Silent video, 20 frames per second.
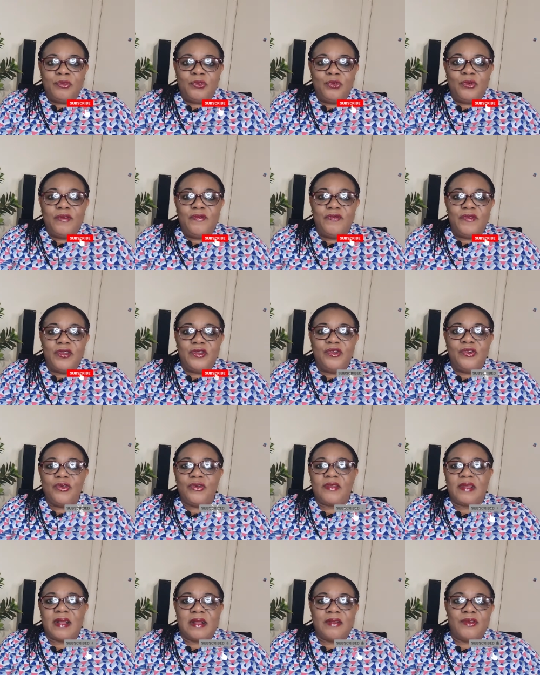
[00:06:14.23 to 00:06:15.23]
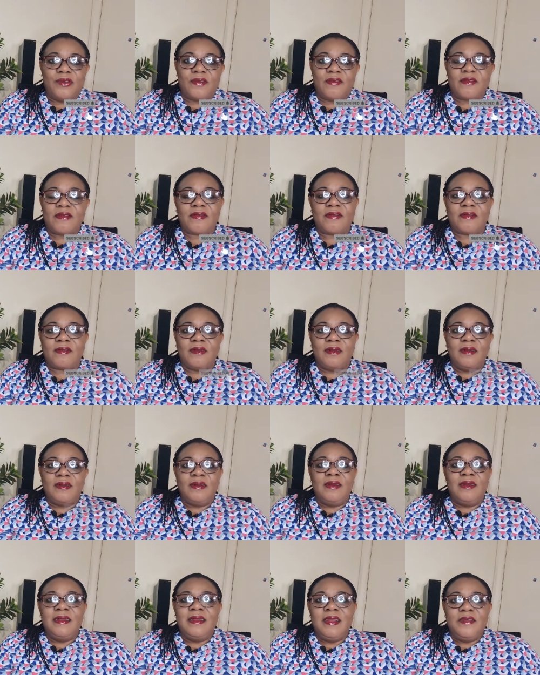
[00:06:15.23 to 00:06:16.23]
doing videos and just
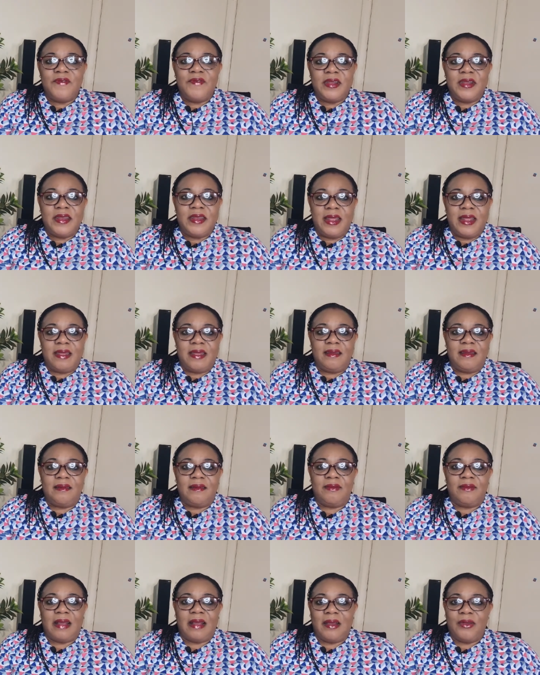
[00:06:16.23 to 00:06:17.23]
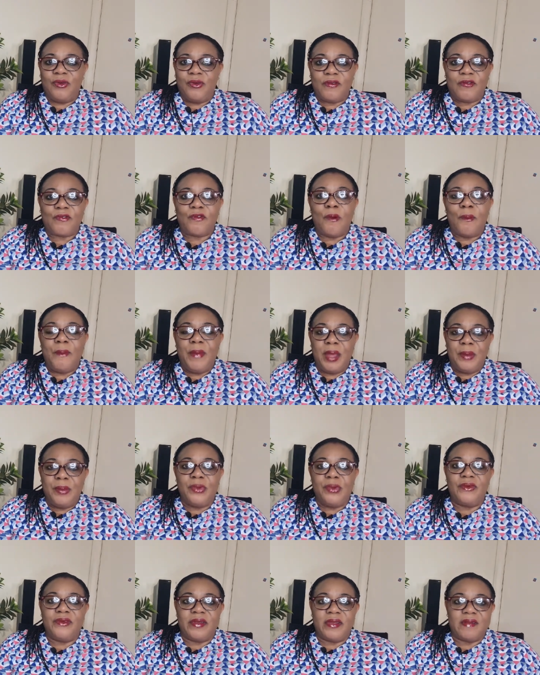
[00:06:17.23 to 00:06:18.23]
leave it there. I know it's for
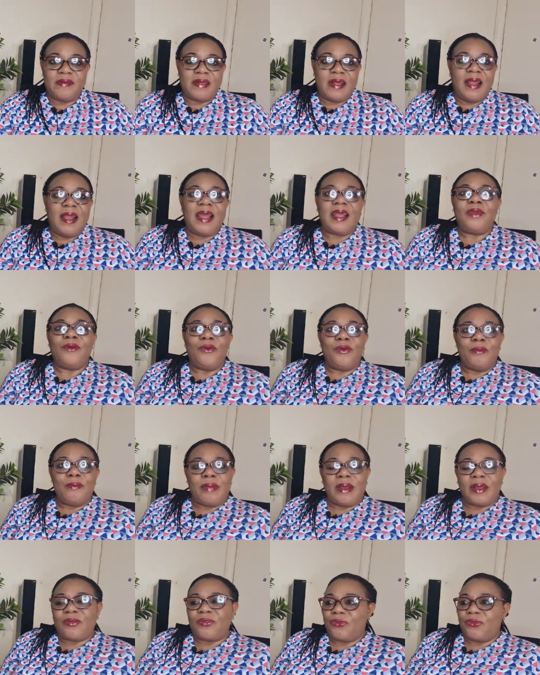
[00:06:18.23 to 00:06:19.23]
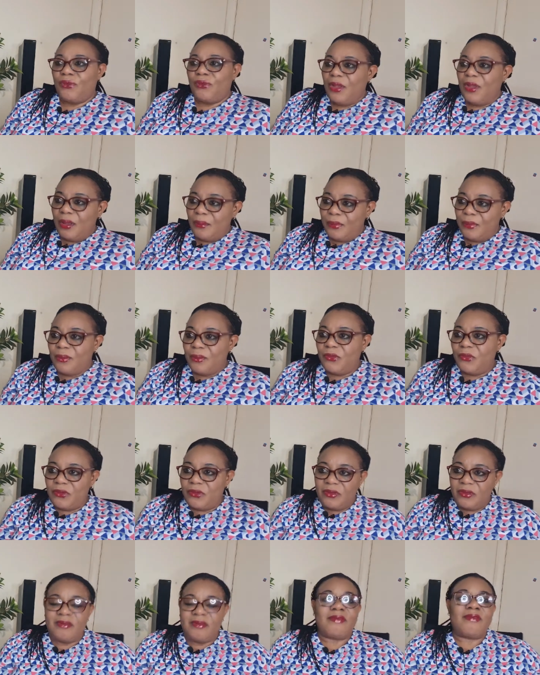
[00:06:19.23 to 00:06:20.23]
memories. I like going back to
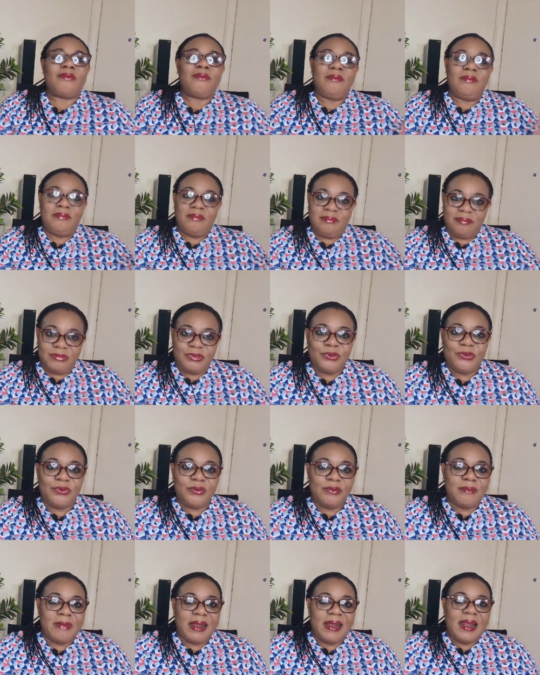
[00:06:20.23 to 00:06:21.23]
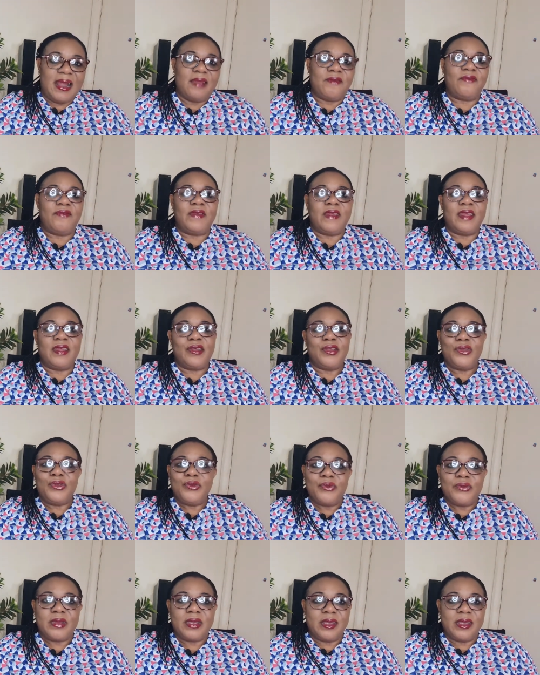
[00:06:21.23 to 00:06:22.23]
memories, you know, my life here in
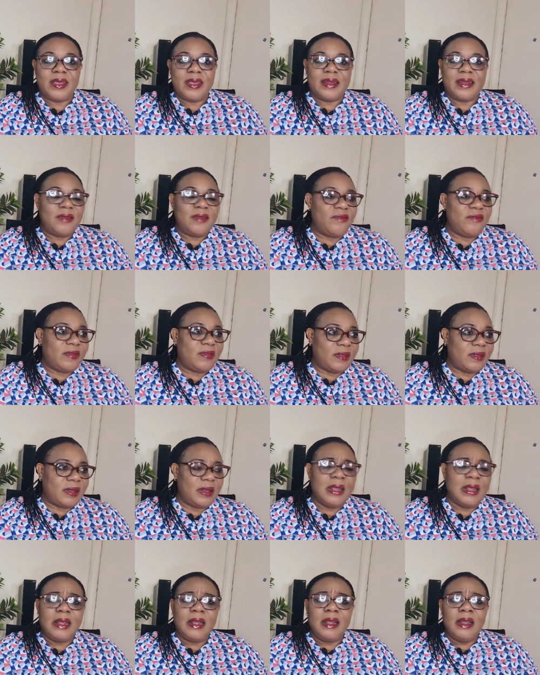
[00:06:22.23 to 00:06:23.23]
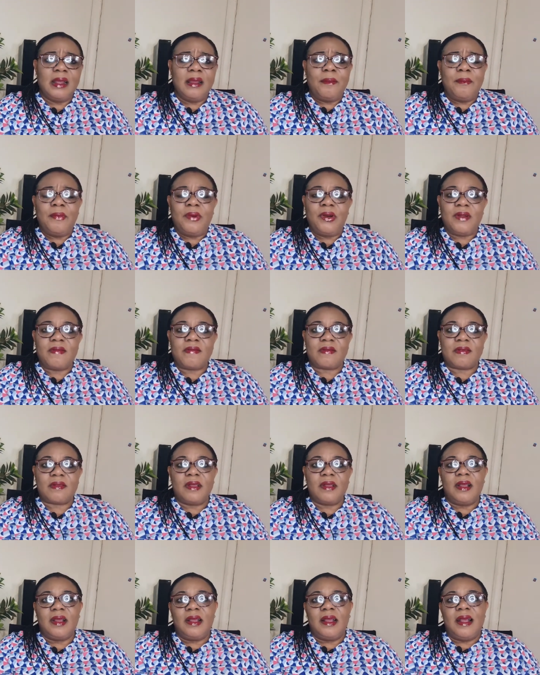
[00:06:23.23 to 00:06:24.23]
the UK and everything. But
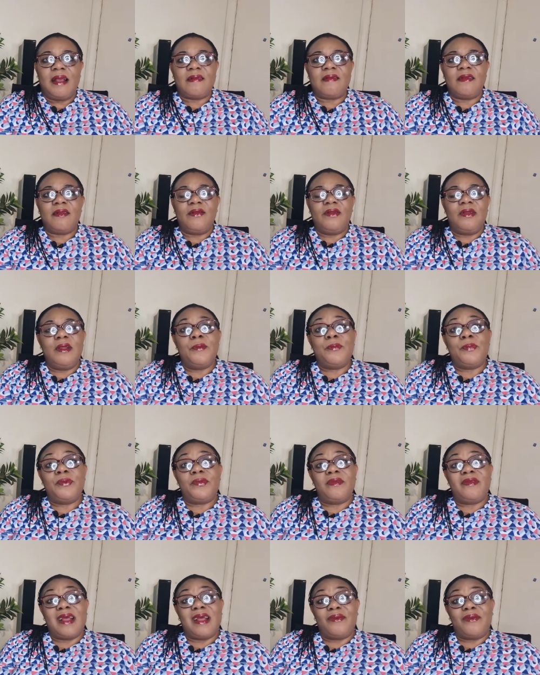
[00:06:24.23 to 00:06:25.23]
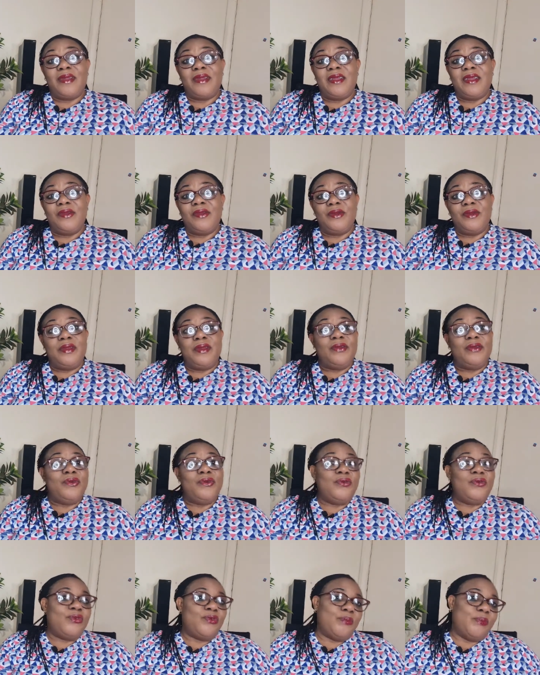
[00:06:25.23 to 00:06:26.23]
I said, no, let me put it out there in
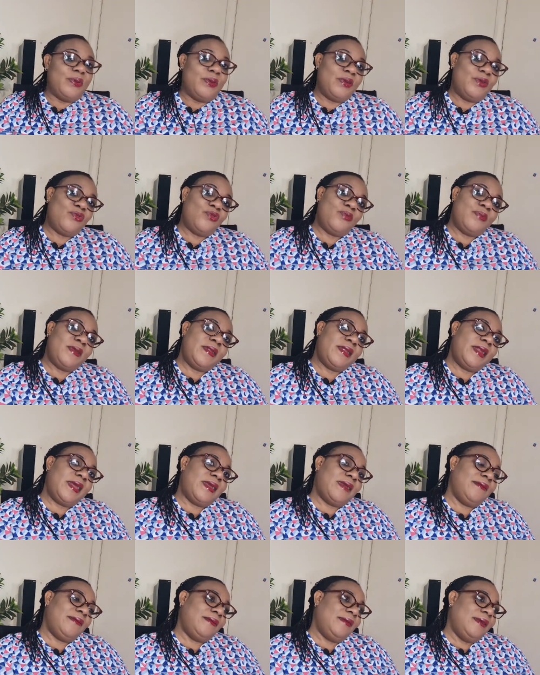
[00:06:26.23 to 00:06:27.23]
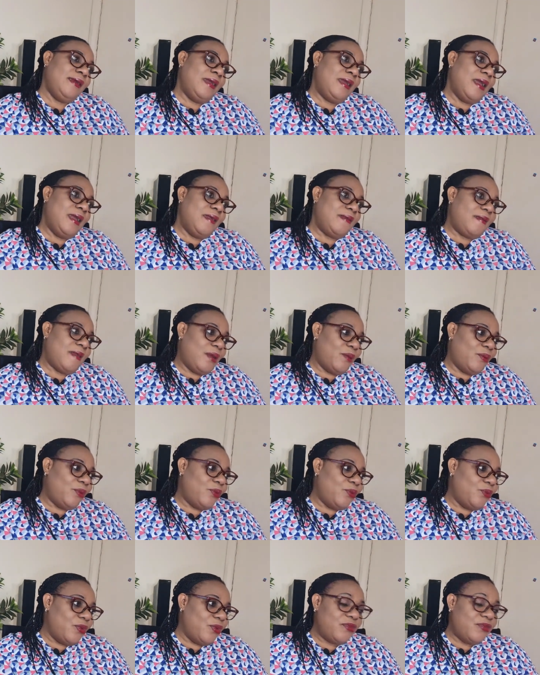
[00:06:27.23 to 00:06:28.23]
YouTube. It will be there. Anytime I want
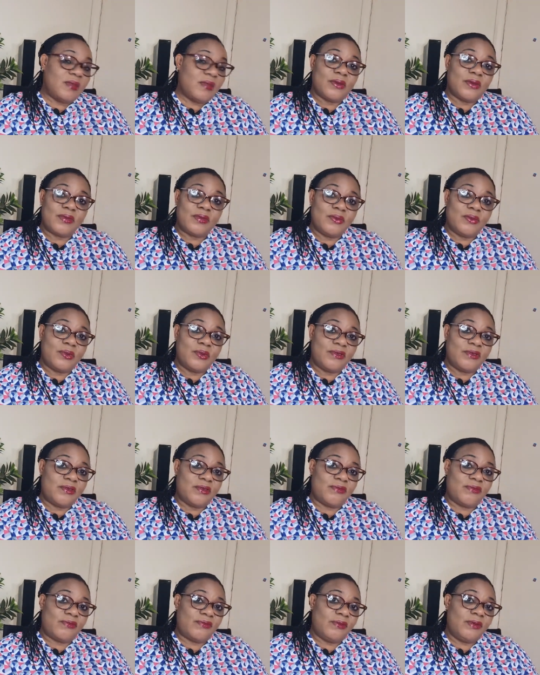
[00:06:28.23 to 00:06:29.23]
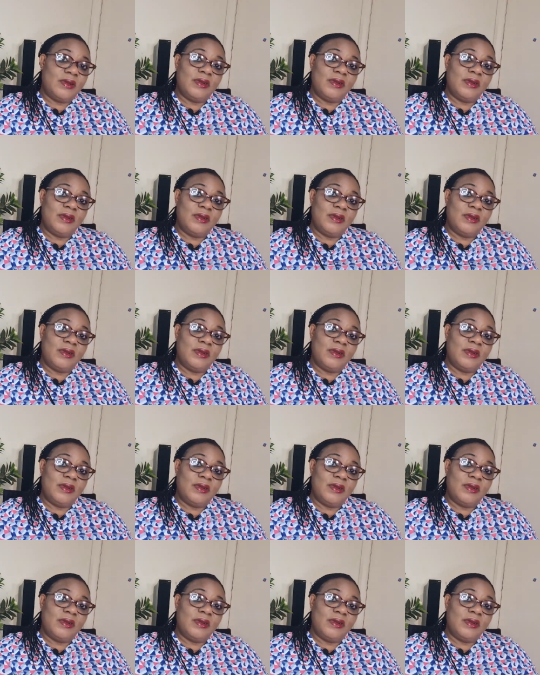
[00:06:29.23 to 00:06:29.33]
to watch it, I'll still watch it